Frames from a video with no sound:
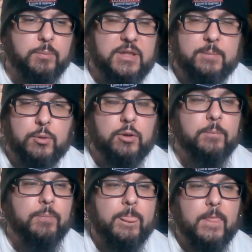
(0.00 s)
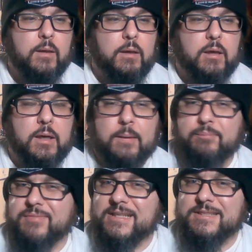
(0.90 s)
other people.
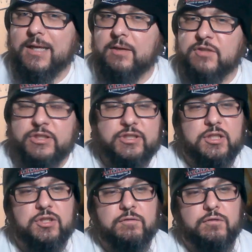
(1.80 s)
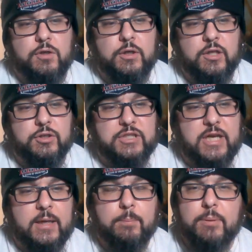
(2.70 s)
That's kind of a discussion for another
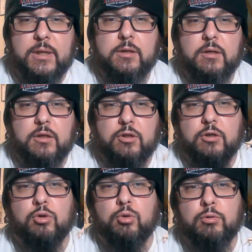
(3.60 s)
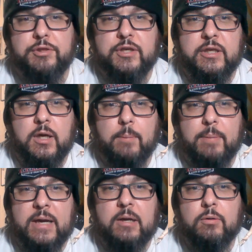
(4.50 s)
time, but the cool thing
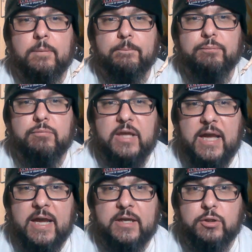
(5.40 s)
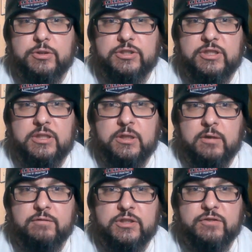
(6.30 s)
about the accuracy
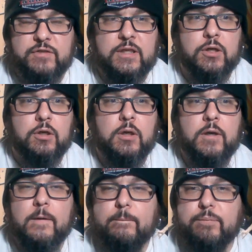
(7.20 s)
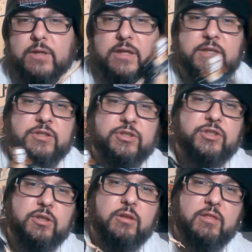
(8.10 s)
of this figure
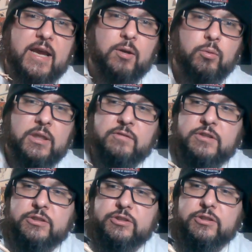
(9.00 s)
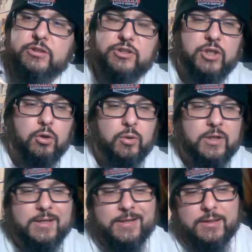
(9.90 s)
is that relevance. So
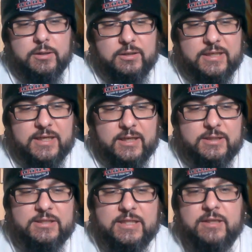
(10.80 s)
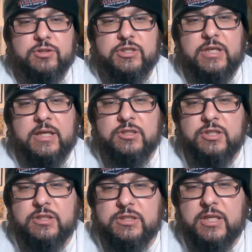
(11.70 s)
kind of the downside
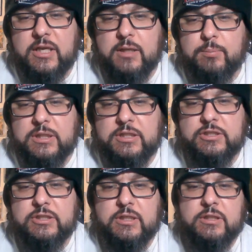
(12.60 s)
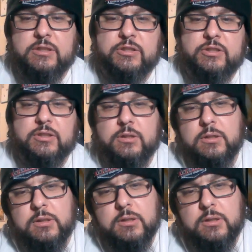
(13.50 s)
to this headpiece is,